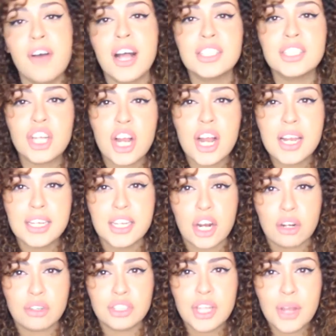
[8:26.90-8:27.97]
us curly
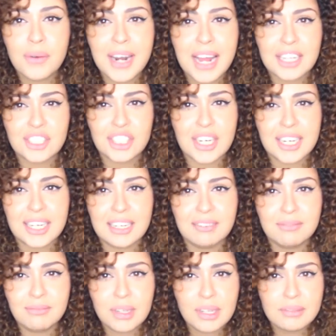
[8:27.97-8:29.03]
girls, no one
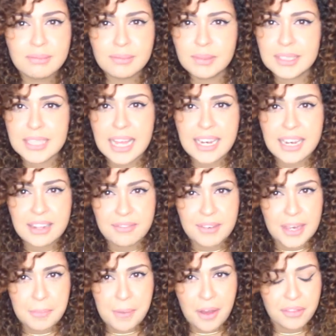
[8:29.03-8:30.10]
actually said
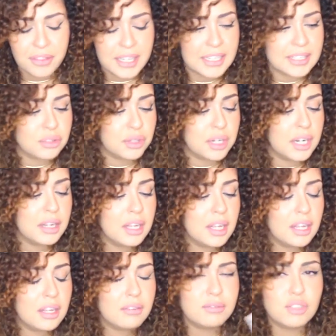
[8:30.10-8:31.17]
anything about these or
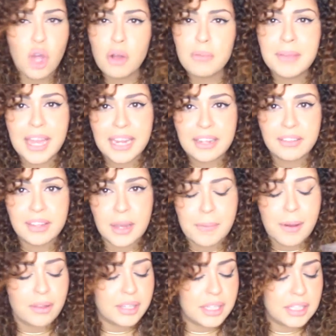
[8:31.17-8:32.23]
told me anything about